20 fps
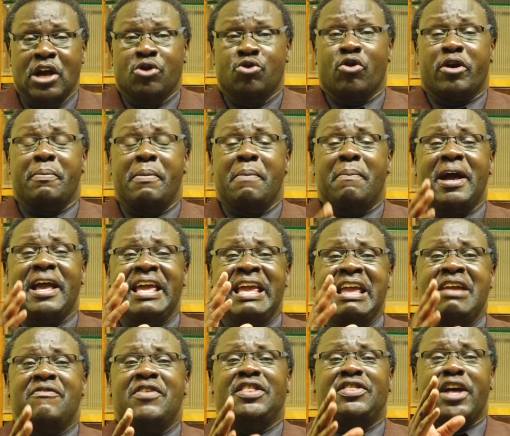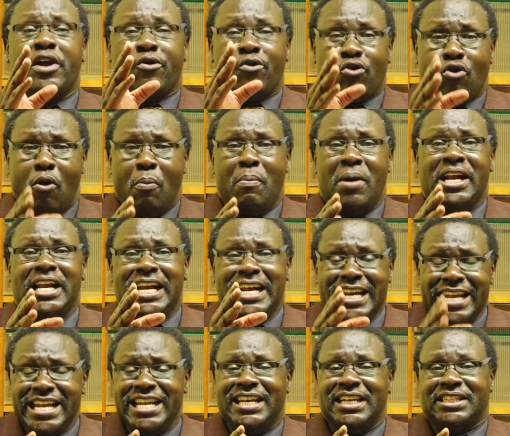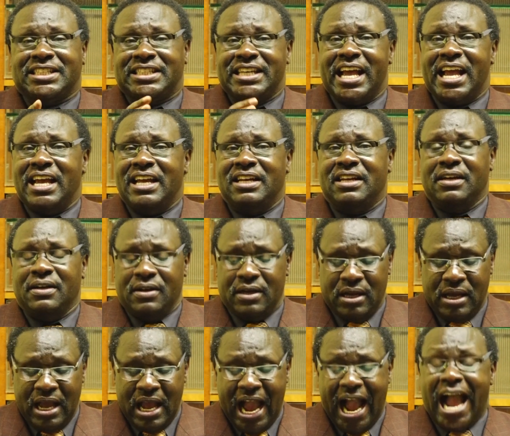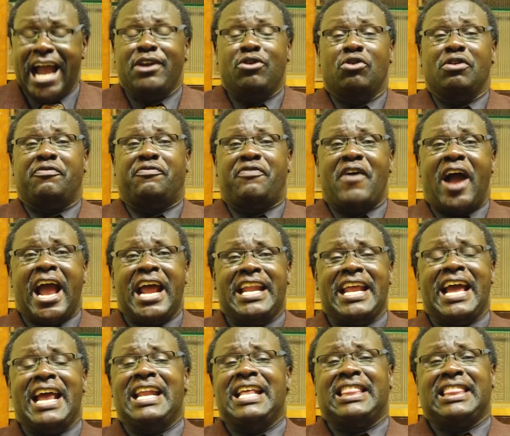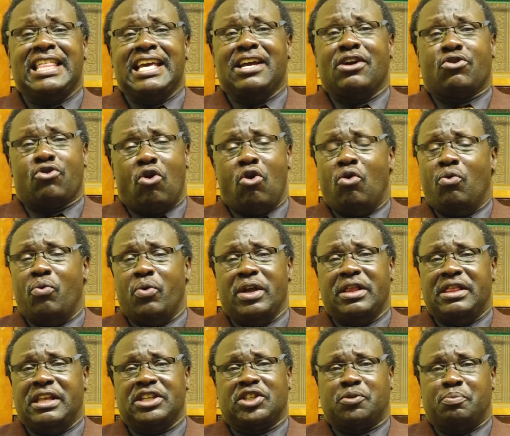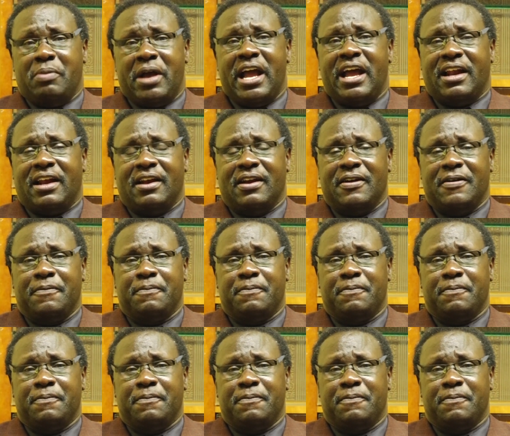You remember, even the Roman leader said, I don't find anything wrong with this man.